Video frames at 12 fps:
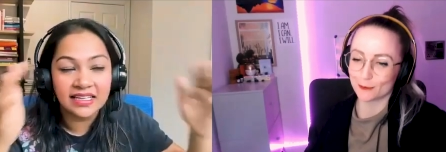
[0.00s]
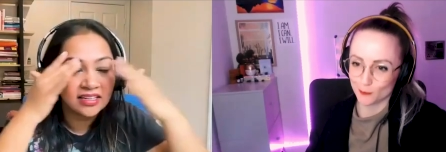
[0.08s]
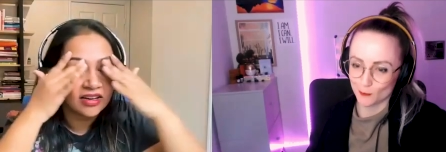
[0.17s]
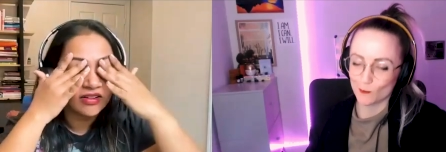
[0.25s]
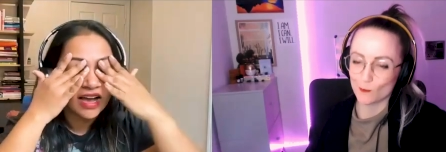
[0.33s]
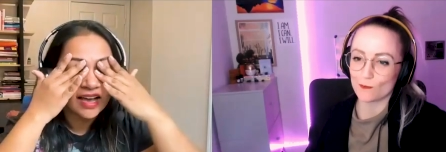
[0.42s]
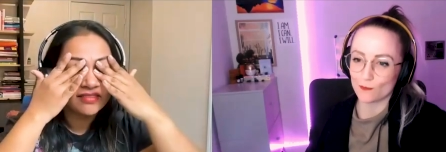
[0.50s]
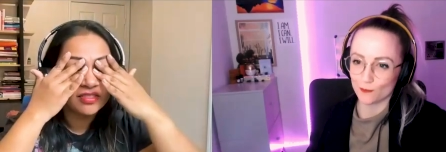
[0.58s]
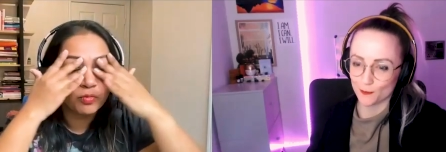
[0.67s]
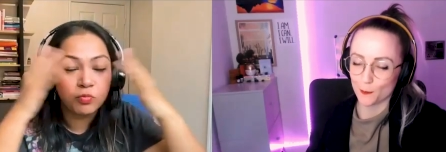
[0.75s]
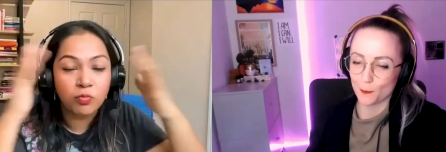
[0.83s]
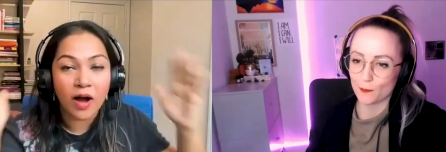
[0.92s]
Speaker 1: you know, have the
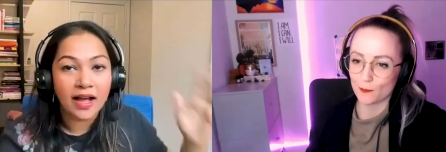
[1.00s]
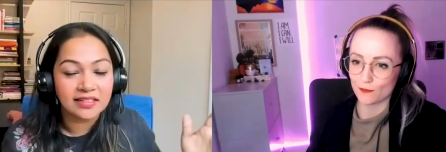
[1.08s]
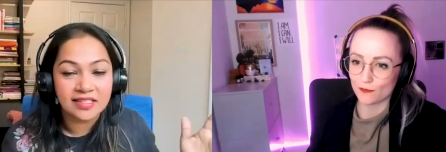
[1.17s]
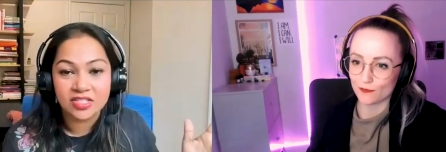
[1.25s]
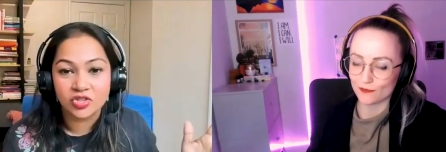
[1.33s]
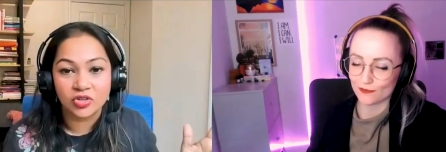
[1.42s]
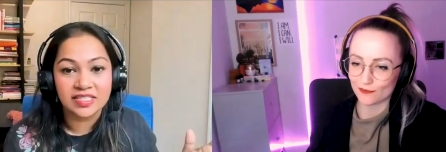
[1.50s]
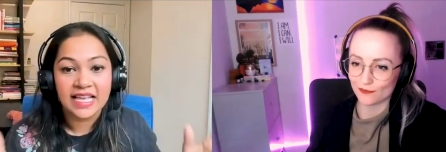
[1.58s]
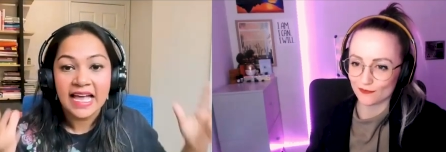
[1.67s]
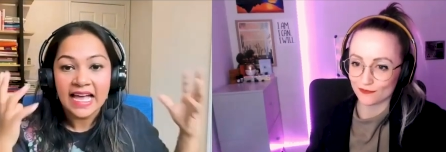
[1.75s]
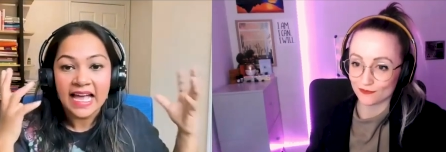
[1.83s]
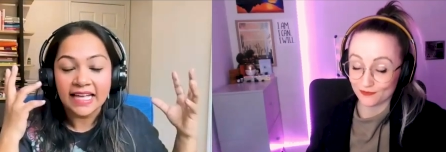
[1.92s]
wildest stories.
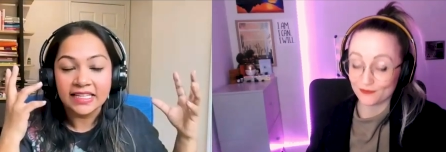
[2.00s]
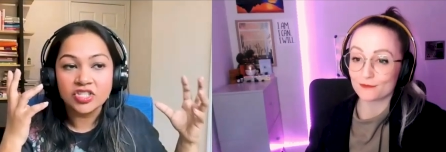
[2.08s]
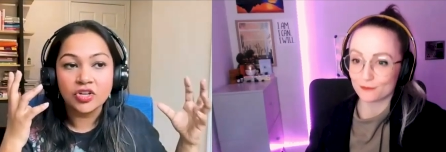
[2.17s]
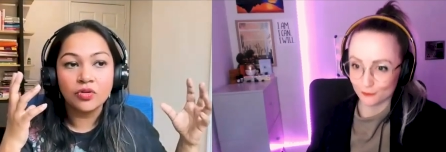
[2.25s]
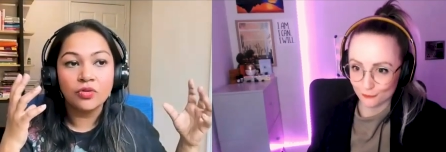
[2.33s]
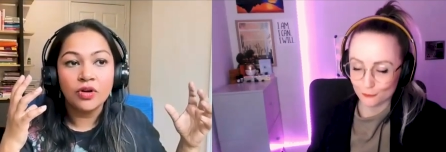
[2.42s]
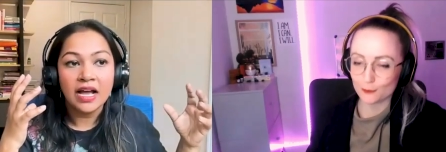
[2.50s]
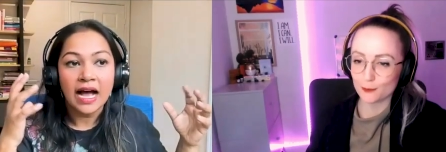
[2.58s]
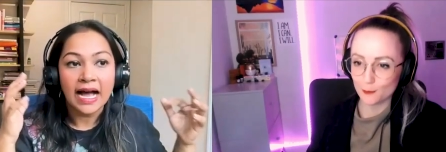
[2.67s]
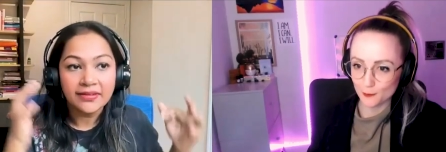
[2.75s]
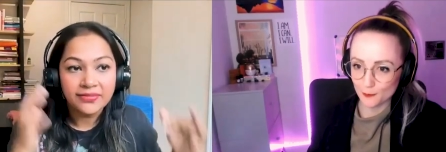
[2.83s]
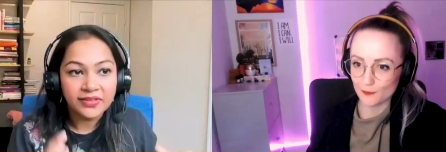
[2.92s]
And so
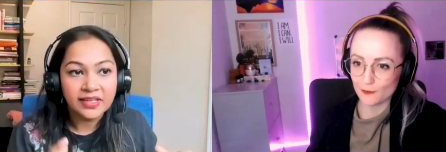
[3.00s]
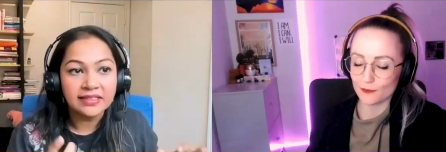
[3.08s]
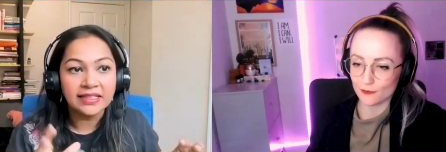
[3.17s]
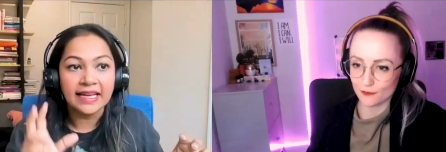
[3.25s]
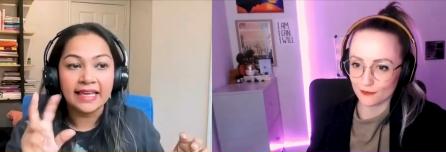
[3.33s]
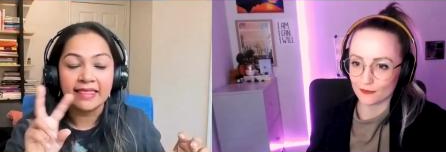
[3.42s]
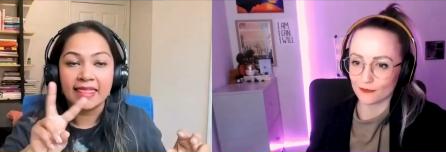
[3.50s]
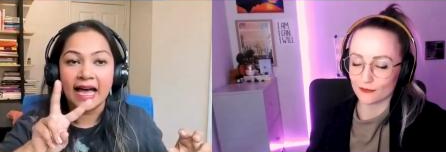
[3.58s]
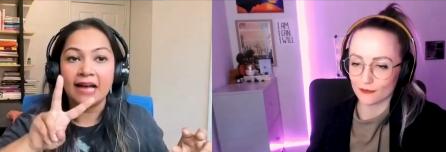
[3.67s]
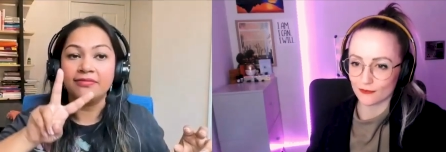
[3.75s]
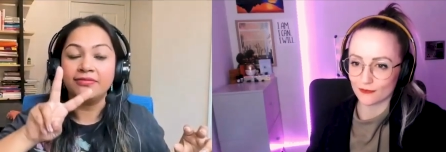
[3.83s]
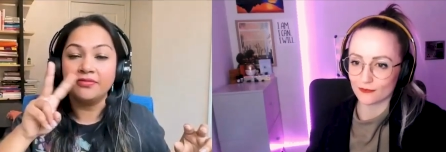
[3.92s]
I feel like
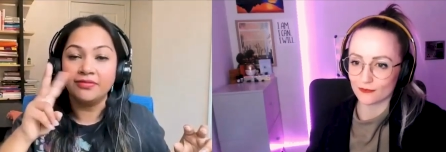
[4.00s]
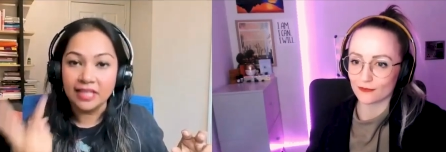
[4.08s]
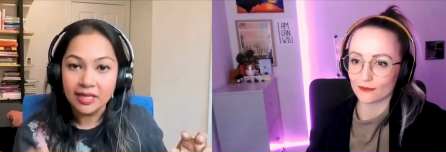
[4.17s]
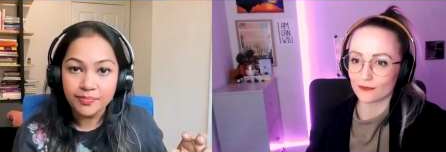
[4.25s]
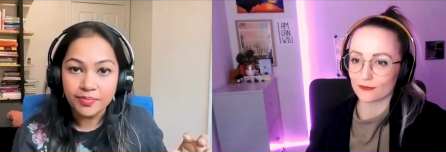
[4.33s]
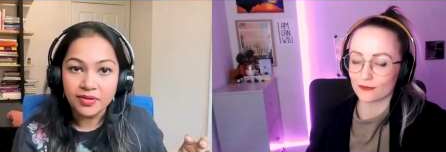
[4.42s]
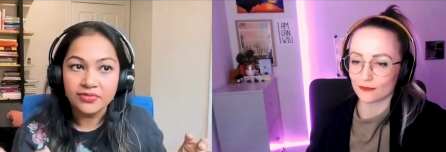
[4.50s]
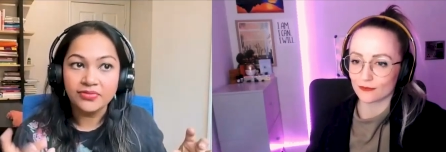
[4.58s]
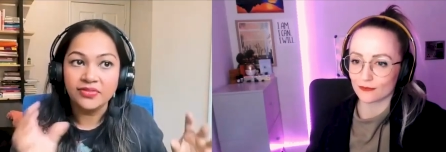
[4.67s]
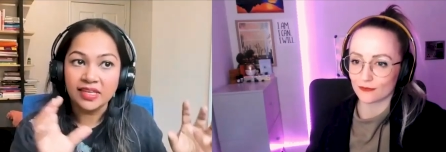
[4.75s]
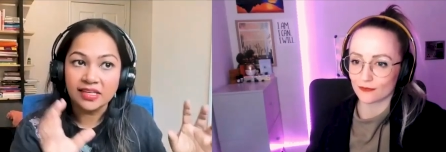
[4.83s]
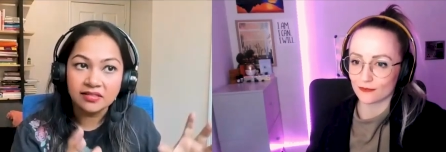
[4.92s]
that flip
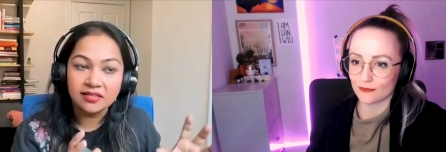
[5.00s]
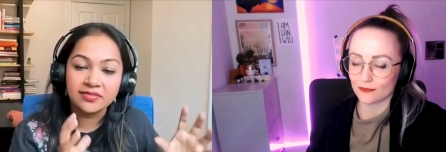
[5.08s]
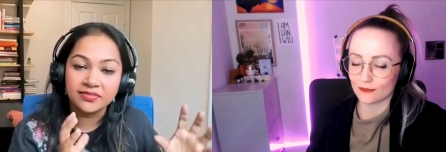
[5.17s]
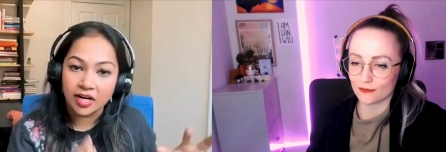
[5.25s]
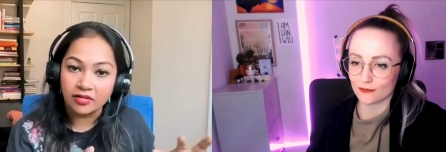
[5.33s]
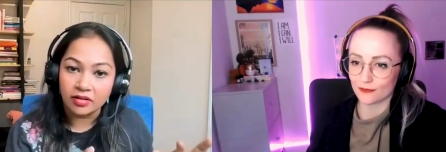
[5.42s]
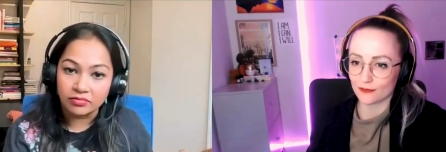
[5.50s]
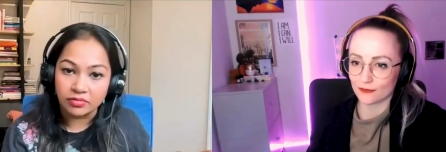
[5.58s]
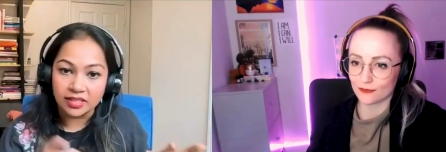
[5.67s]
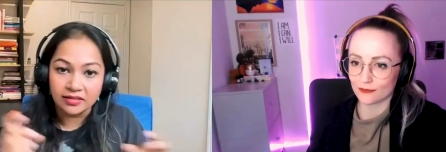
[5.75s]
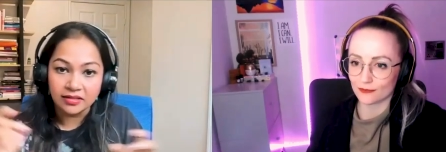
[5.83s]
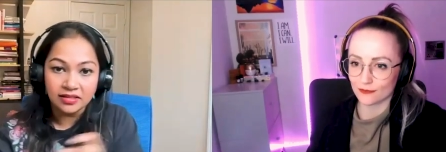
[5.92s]
feels very
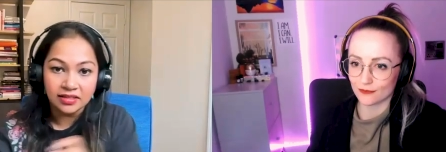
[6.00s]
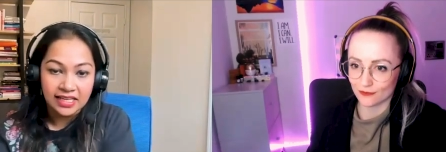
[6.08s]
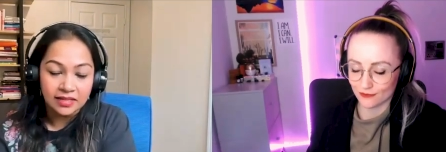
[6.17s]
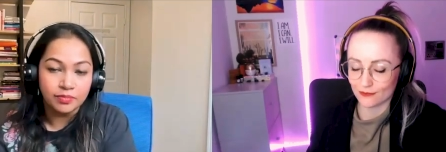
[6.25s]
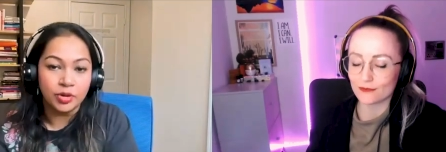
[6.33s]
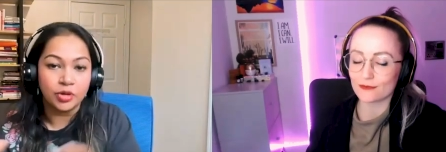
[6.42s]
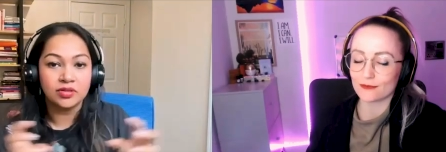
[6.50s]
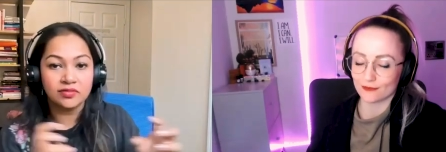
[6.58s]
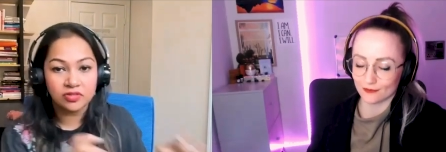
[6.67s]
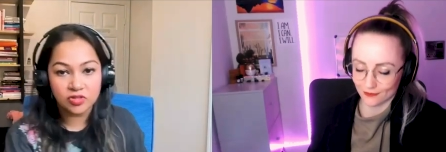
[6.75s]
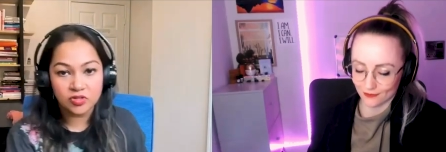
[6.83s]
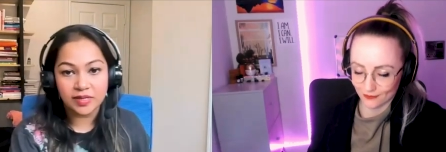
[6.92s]
real in both of
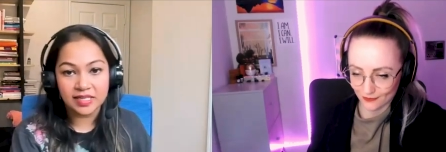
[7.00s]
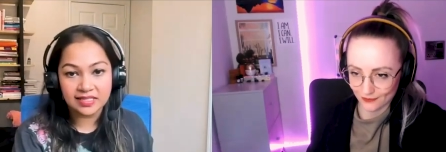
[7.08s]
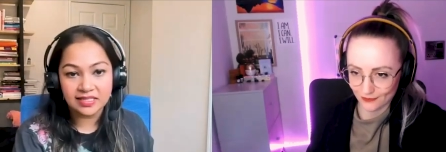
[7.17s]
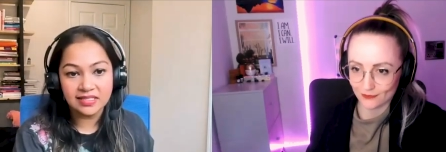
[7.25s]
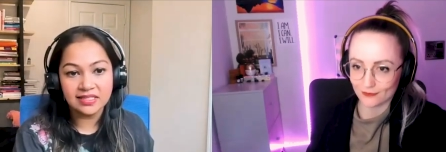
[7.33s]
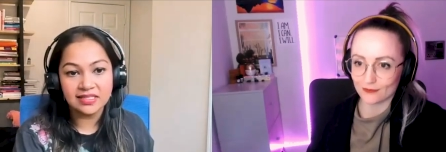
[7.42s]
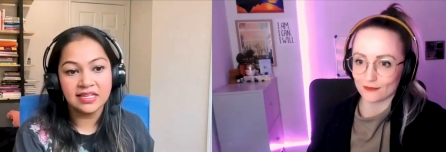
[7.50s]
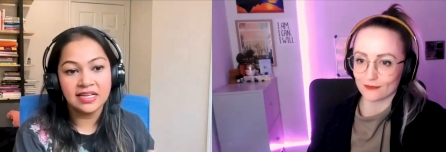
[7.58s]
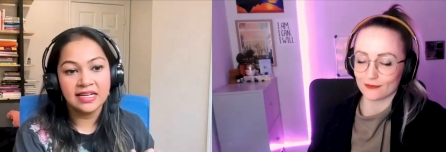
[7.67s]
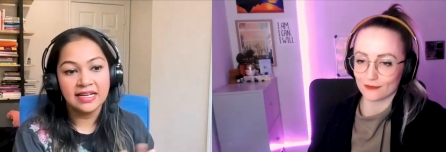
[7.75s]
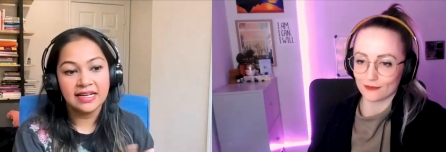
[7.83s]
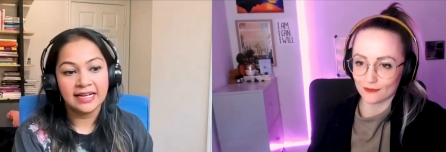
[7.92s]
those spaces.
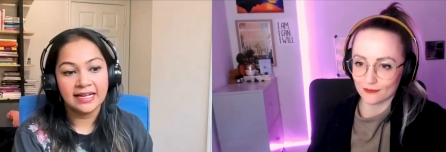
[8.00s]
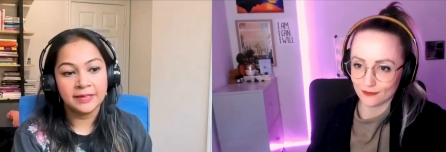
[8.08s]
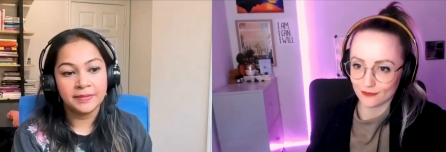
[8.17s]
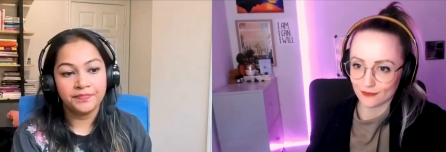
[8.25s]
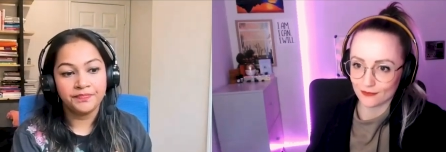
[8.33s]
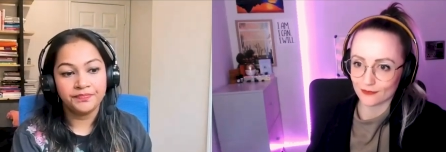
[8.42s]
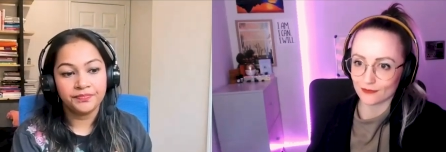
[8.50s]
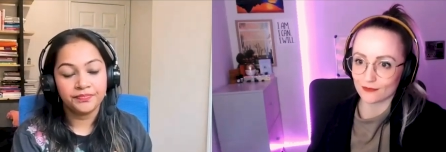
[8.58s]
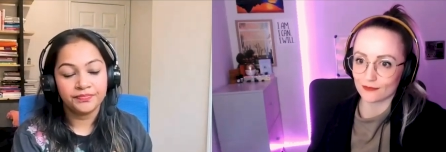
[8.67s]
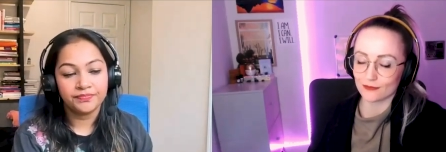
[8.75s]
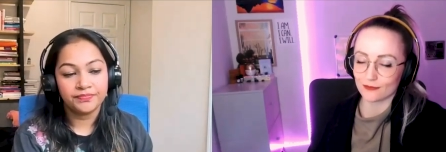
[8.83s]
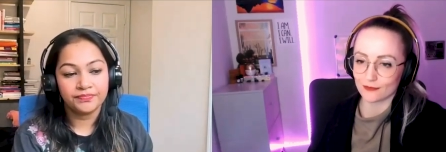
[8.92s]
Um,
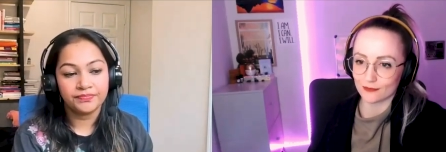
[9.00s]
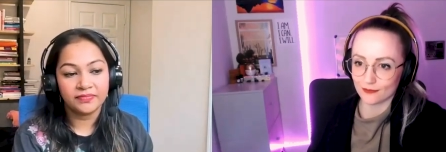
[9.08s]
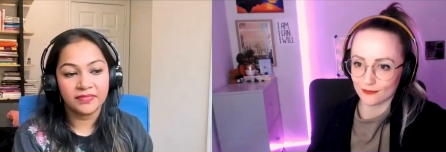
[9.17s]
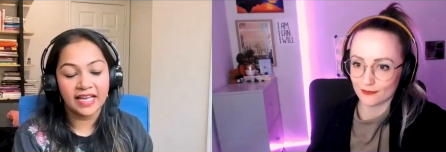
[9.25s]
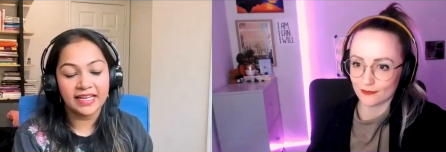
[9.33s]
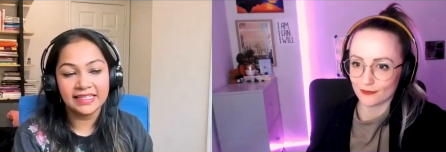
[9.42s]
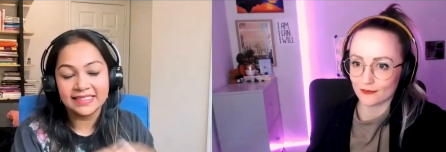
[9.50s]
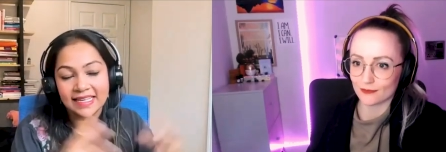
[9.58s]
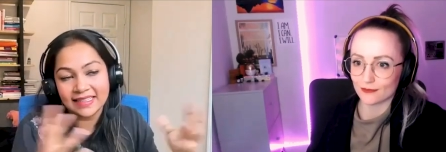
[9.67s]
and it's, I